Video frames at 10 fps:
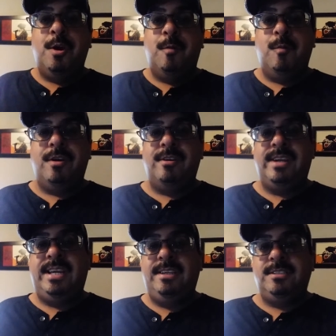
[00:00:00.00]
where
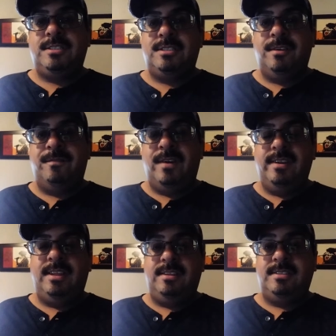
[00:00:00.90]
he's
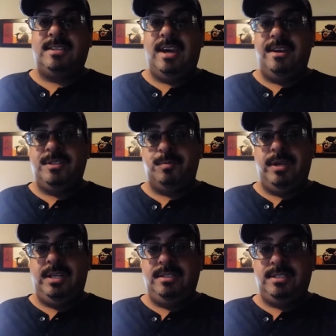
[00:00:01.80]
fighting these guys, but
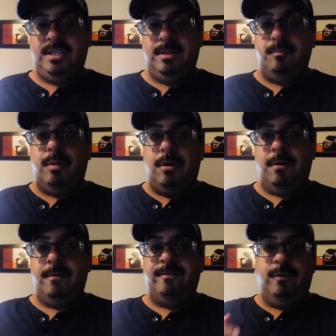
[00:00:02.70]
he's in a
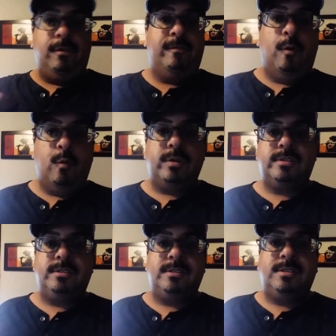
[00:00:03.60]
barn full of
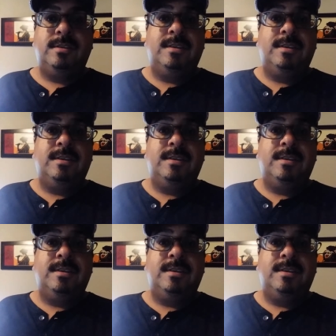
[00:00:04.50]
horses.